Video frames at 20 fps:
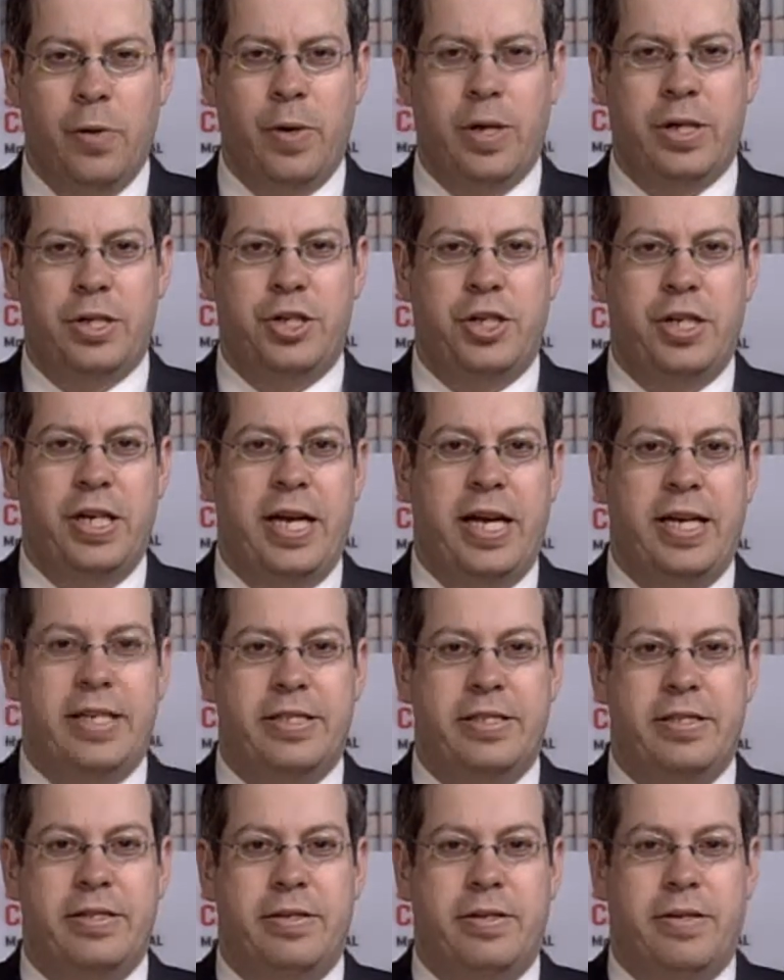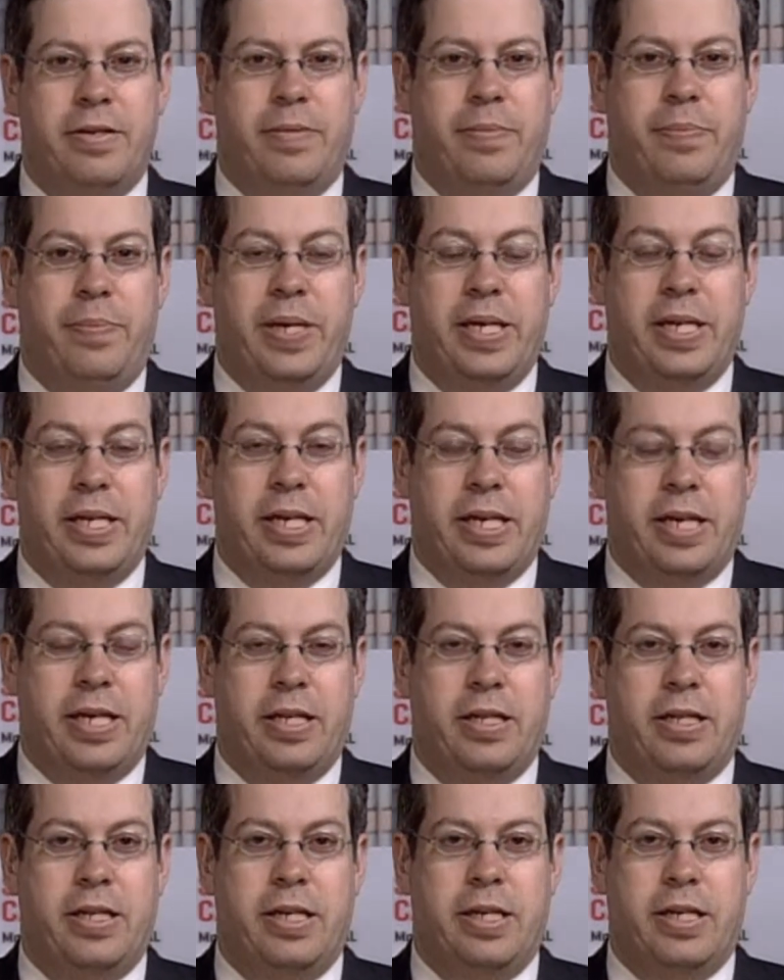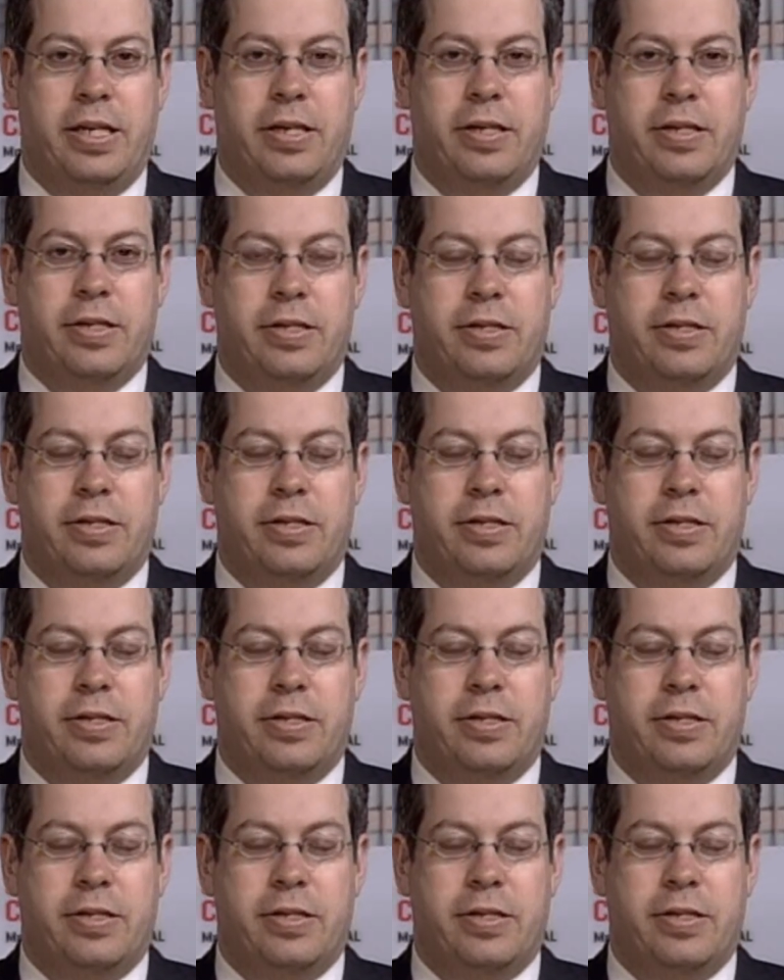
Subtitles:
Well, she hasn't been in the